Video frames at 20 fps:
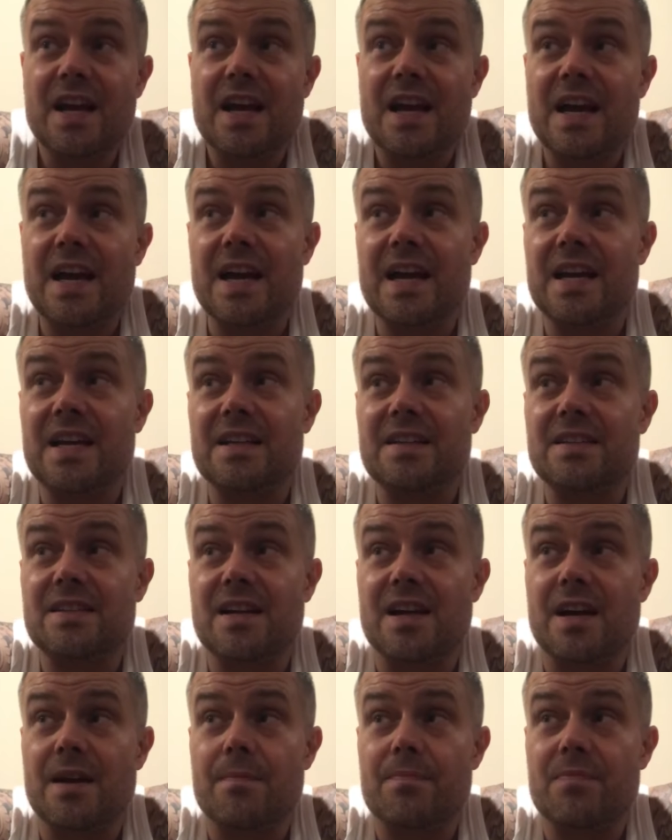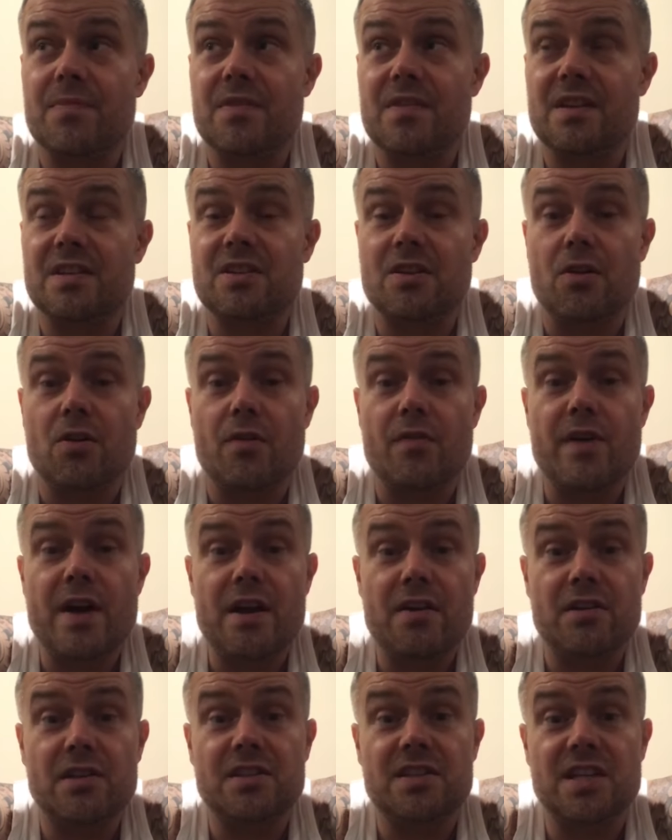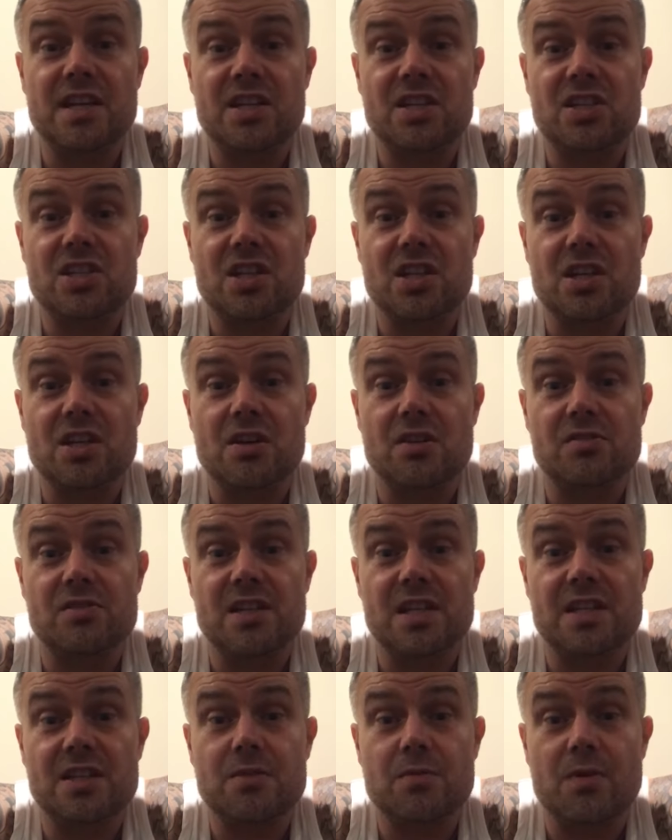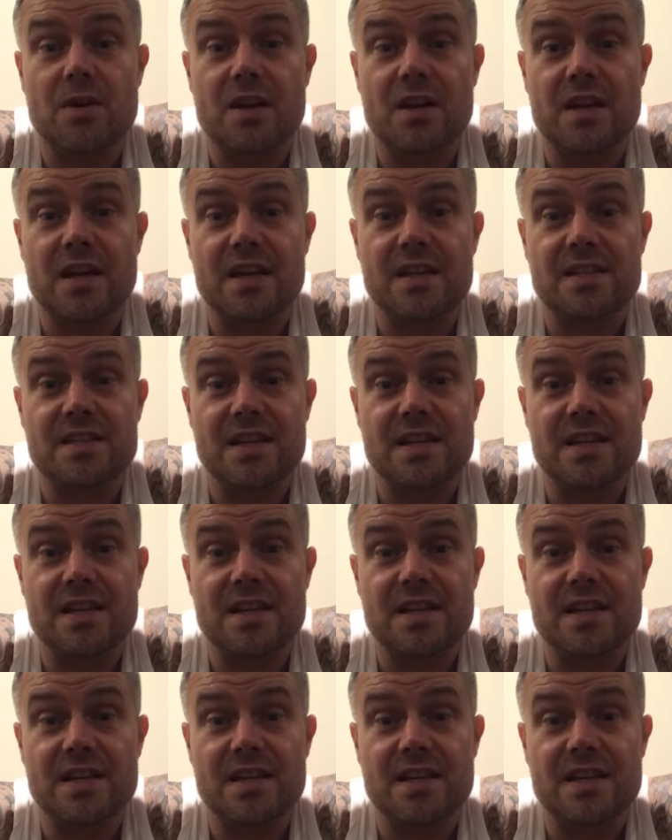and there's a lot of heritage that goes into Isleys,